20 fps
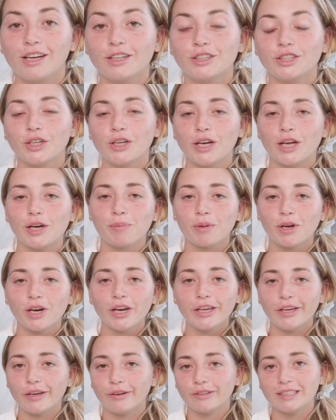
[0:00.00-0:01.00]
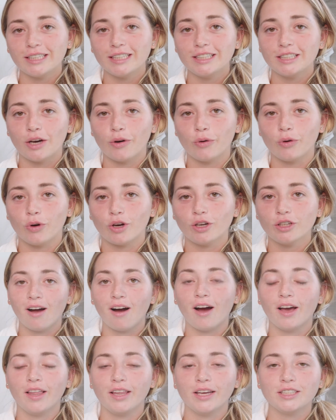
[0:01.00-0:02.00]
So now I'm gonna use the toner.
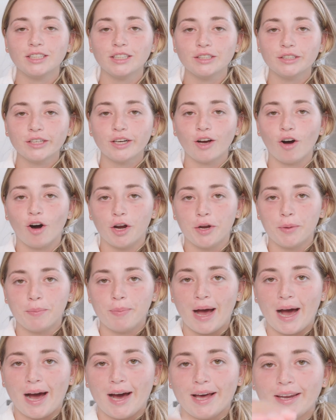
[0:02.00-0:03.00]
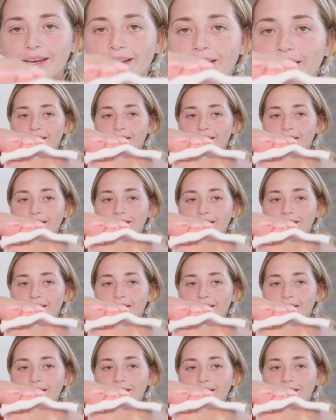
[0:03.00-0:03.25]
I like to use a cotton pad